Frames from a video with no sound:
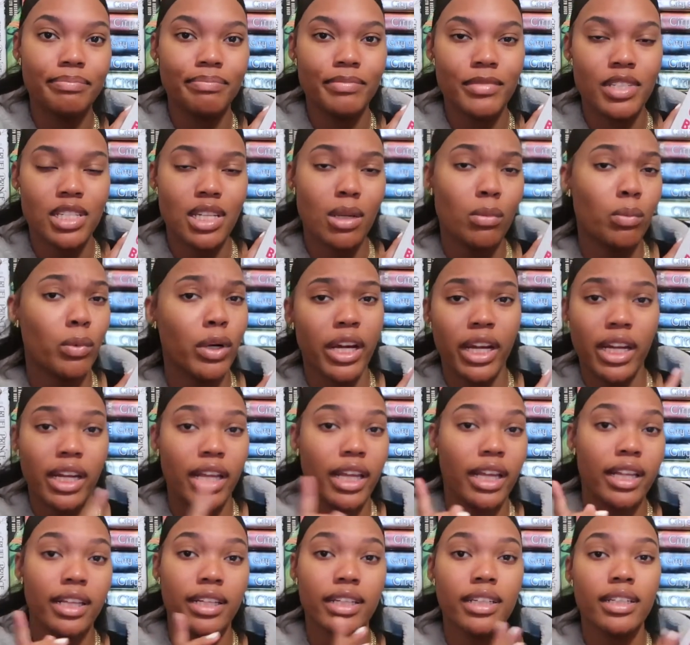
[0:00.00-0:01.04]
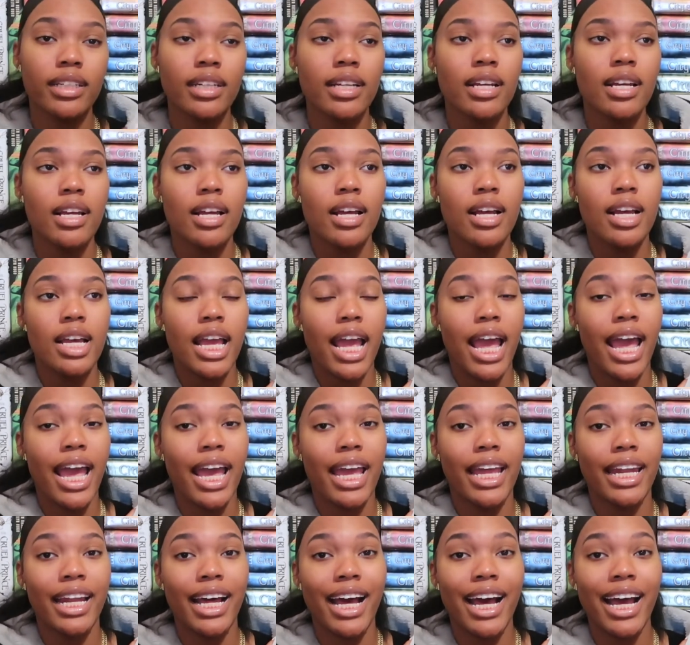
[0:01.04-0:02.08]
somewhere in England.
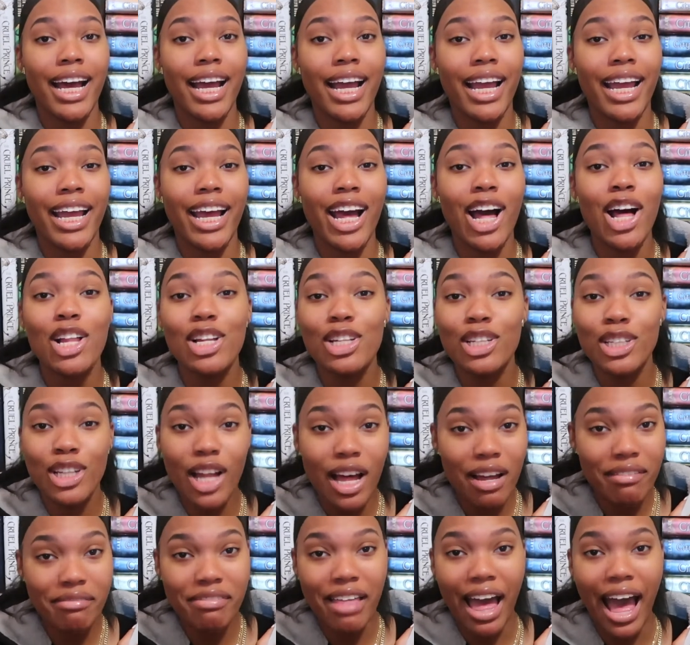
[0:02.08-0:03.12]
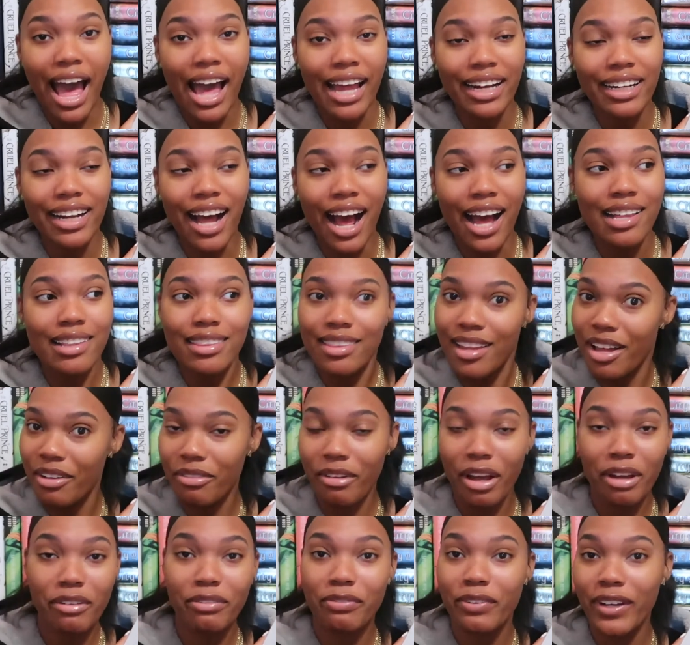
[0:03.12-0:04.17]
And I love that. I
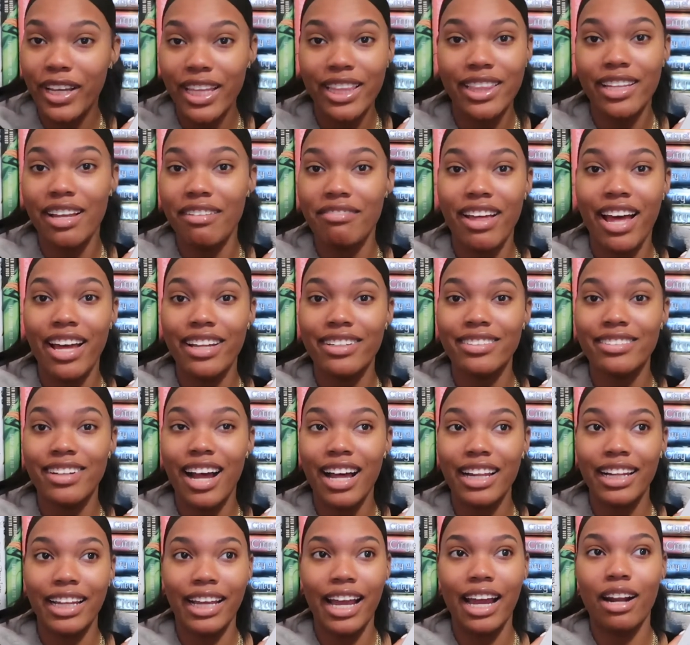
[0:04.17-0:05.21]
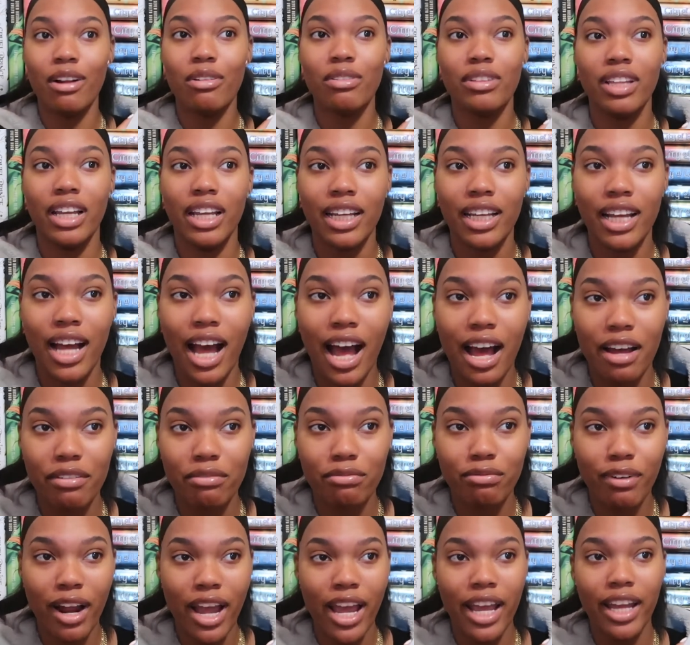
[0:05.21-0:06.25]
freaking love that. Like, I don't think
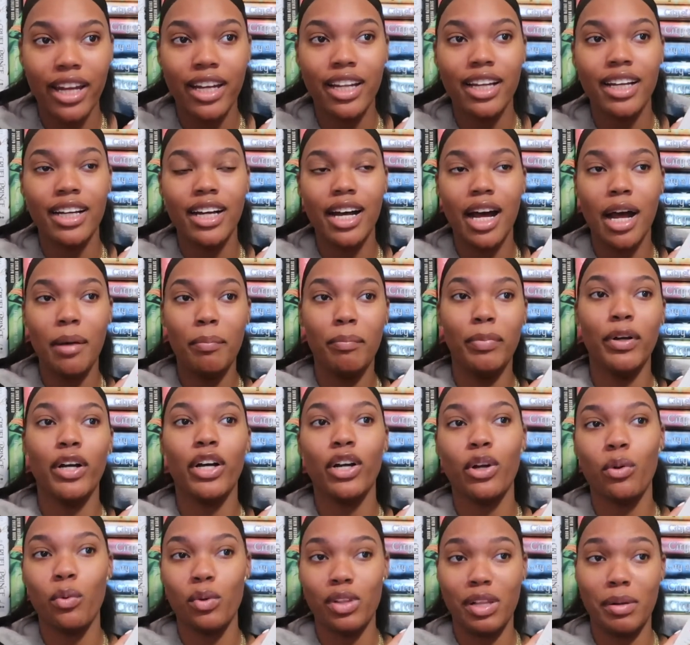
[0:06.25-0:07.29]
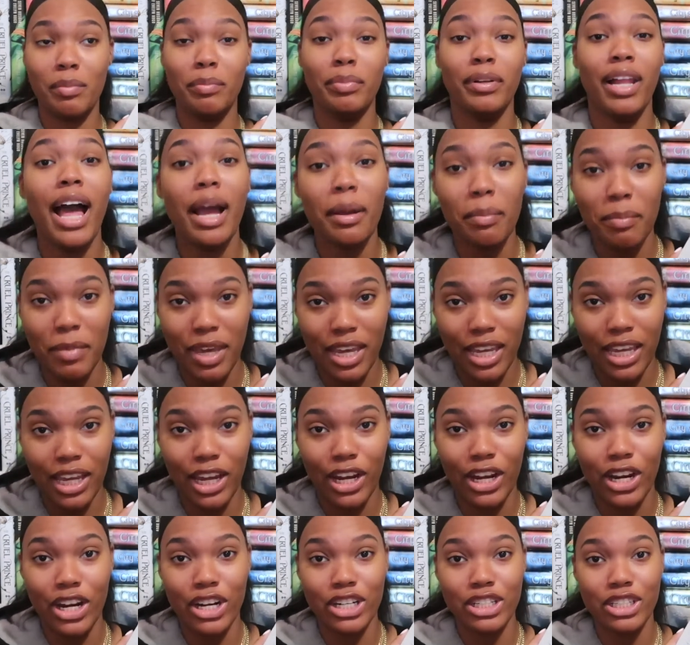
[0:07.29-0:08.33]
I've read a book with a black main
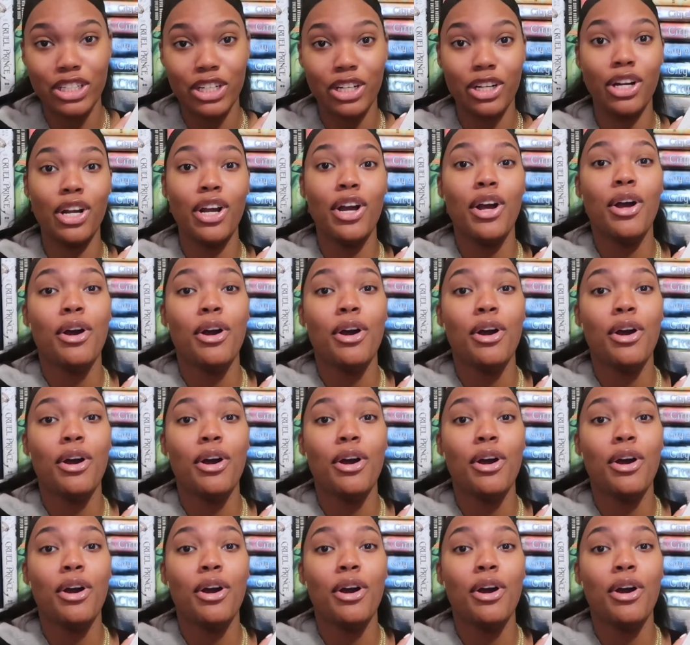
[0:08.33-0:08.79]
character